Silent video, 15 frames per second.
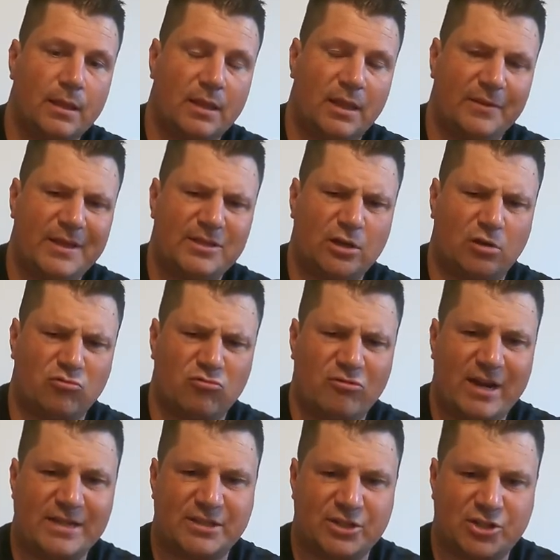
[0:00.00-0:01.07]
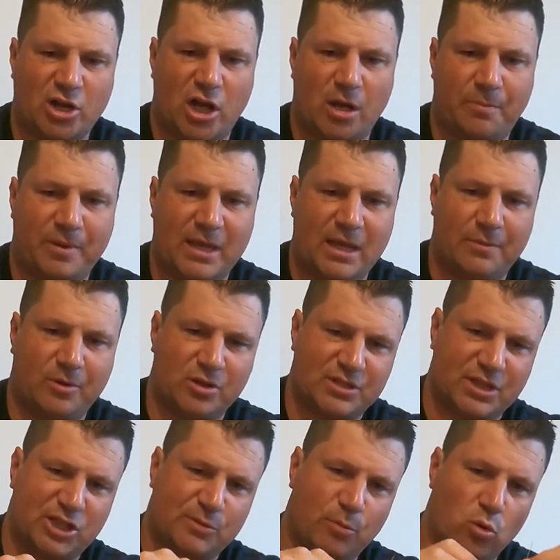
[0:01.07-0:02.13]
And these are razor sharp here because
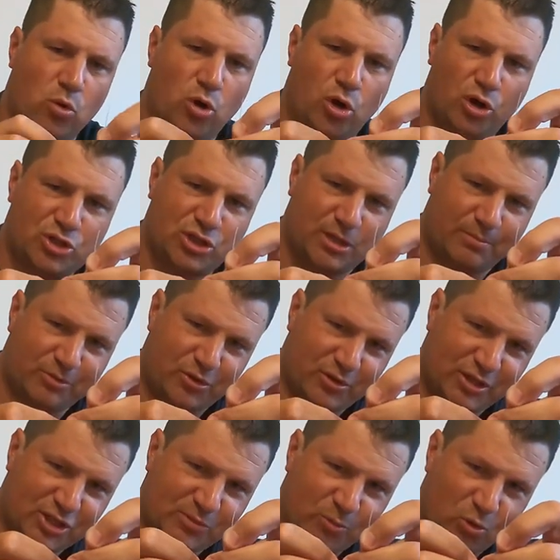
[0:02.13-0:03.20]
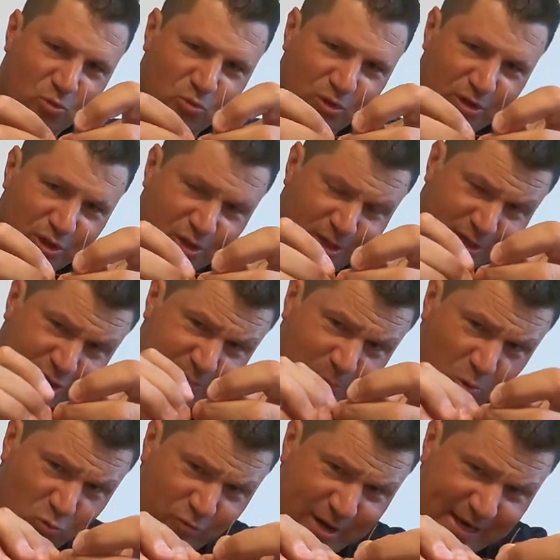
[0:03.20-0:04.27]
they're small hooks, and I'm doing a
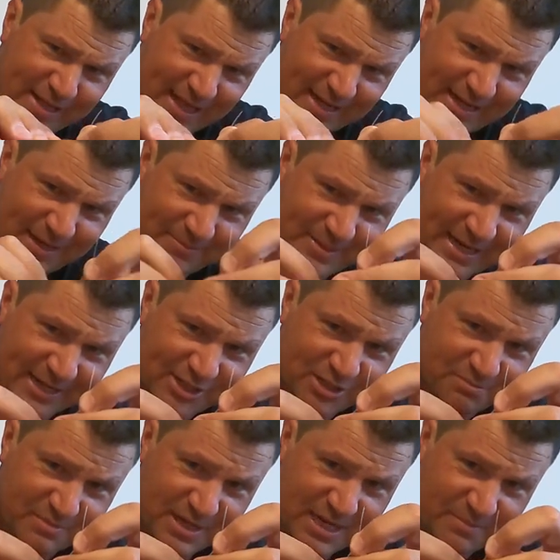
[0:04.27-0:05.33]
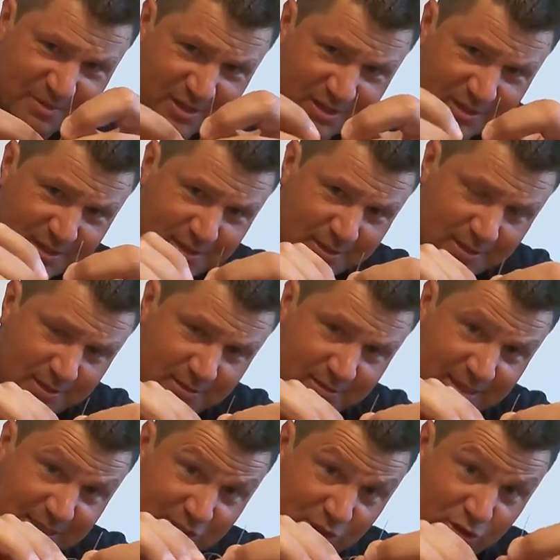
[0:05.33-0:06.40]
small rig that keeps catching me, but
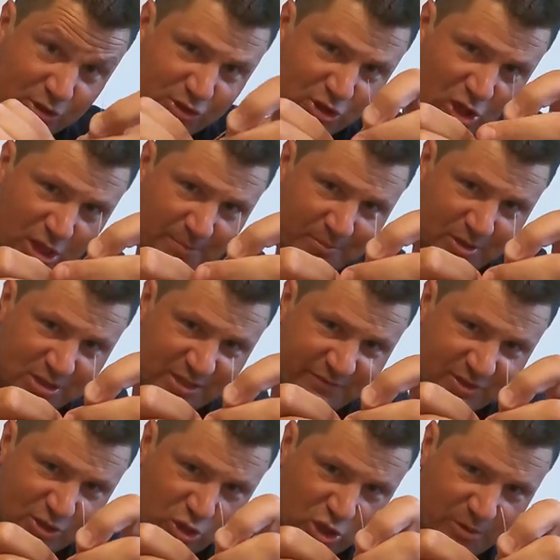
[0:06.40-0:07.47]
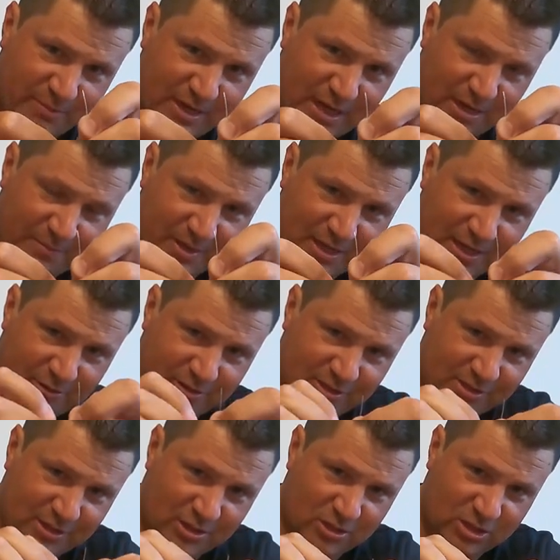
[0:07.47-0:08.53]
that's a good sign, because if it's hooking me up here, it's
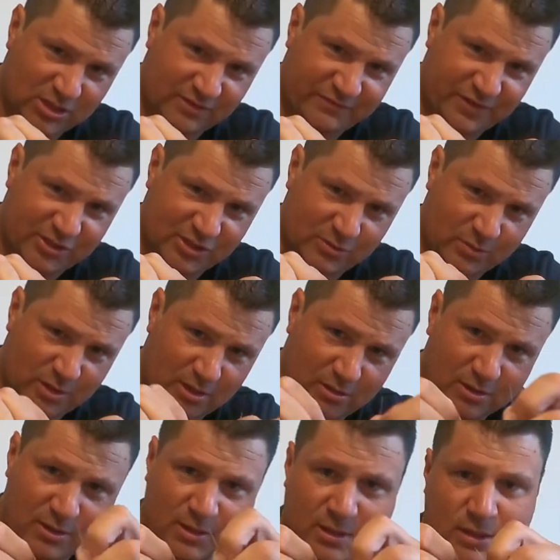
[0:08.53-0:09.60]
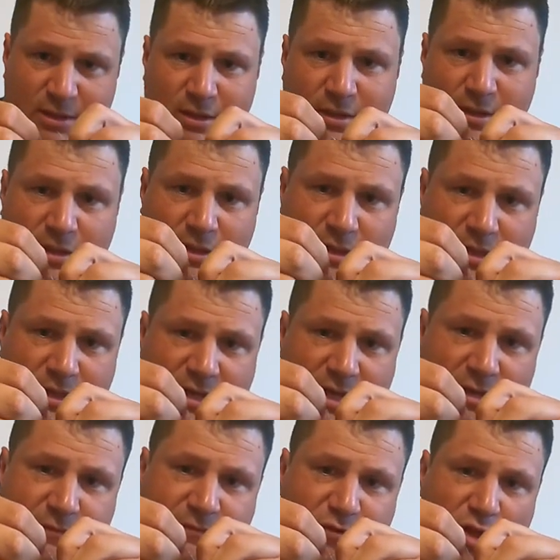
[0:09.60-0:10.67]
going to hook the fish as well. And
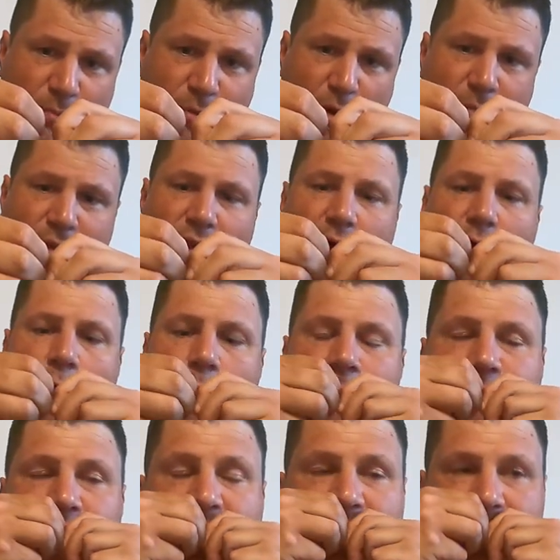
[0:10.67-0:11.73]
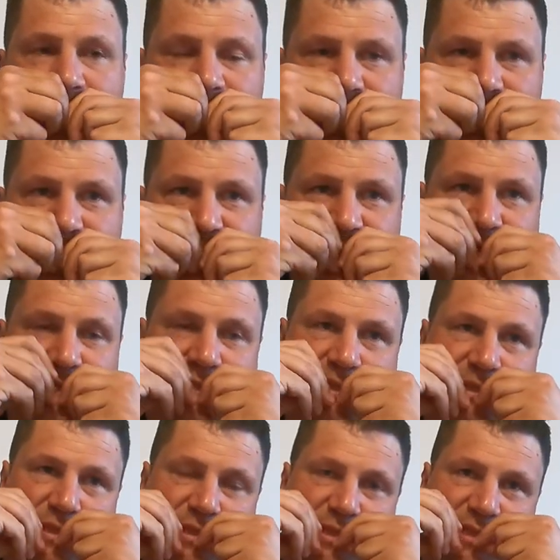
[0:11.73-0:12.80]
again, through the bottom of the hole.
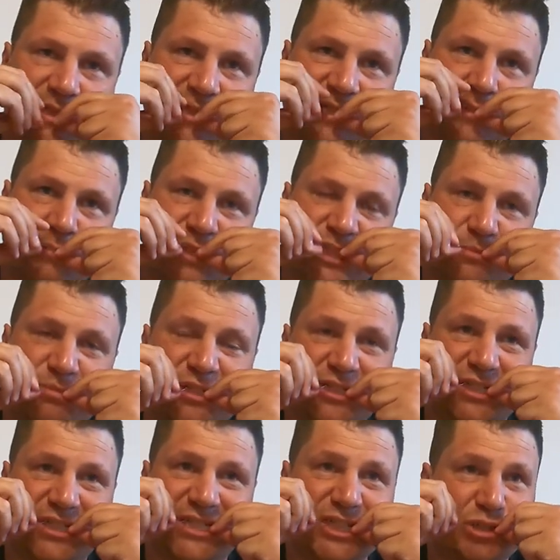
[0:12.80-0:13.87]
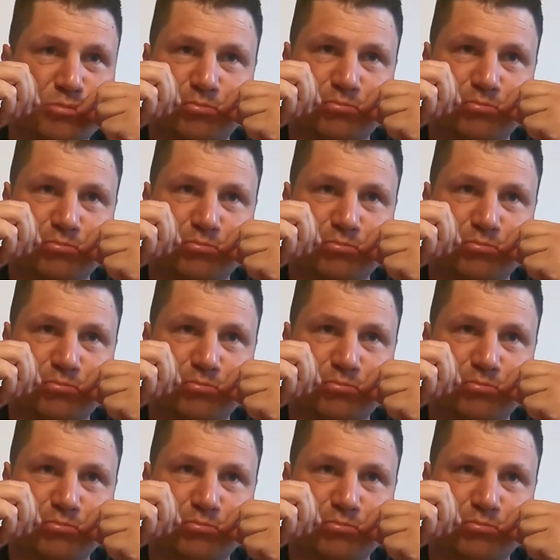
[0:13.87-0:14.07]
And now we're going to pull it tight,